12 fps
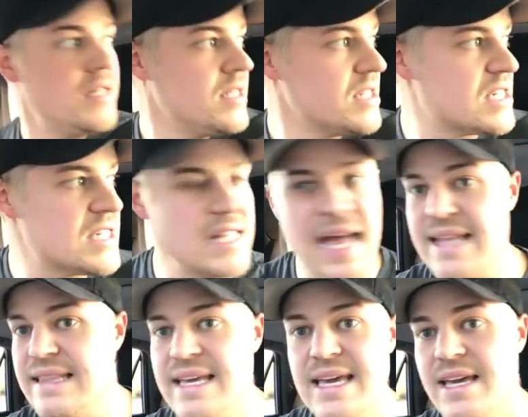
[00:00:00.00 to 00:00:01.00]

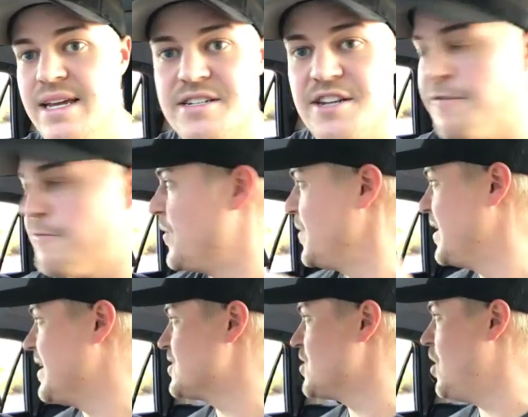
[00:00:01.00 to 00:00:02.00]
slightly
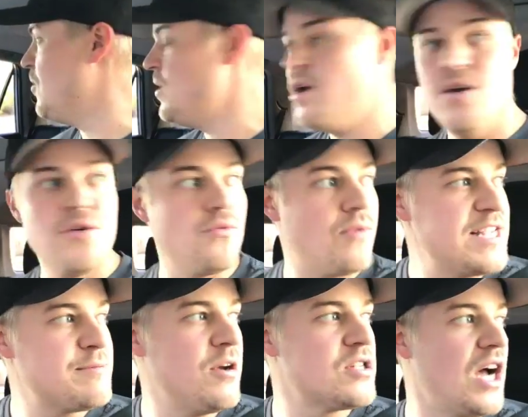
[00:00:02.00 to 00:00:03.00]
differently. So
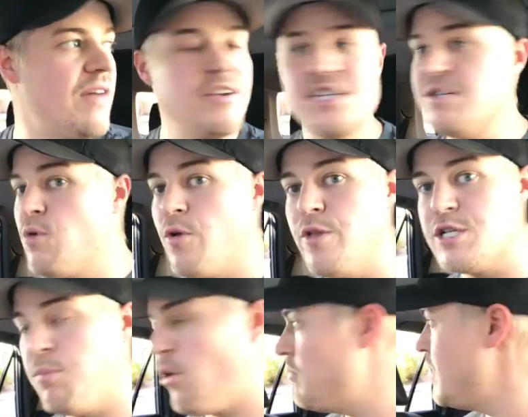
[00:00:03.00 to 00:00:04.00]
race mode's obviously more than
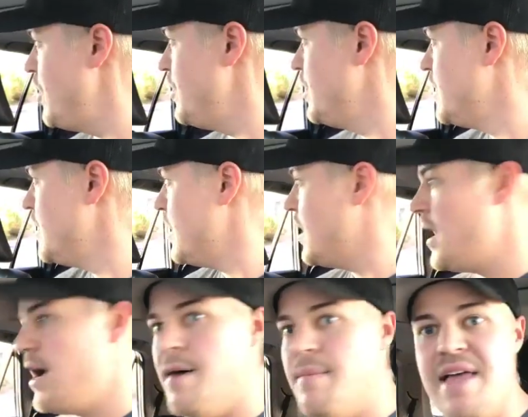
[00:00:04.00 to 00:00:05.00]
sport mode.
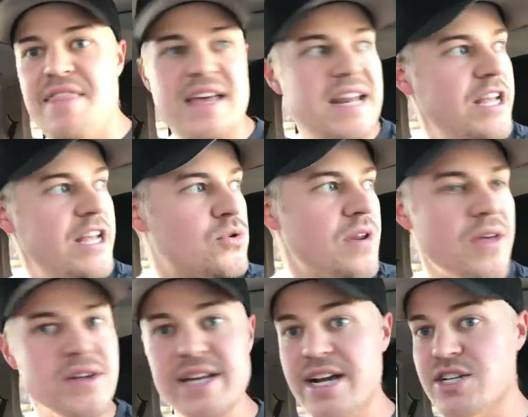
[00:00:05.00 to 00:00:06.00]
And then each one of
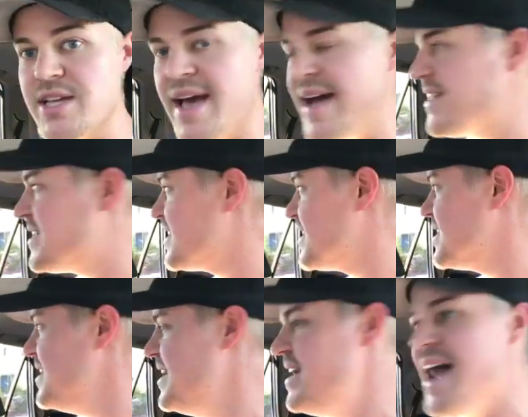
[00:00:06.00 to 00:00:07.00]
those actually
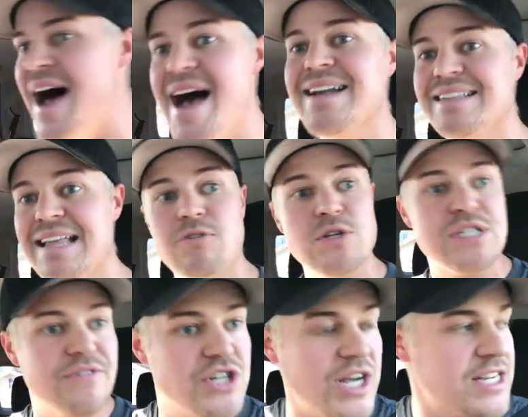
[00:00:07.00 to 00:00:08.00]
has 9 levels
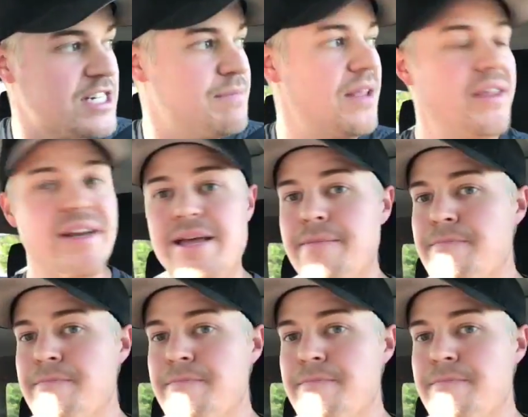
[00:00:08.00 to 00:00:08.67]
of adjustability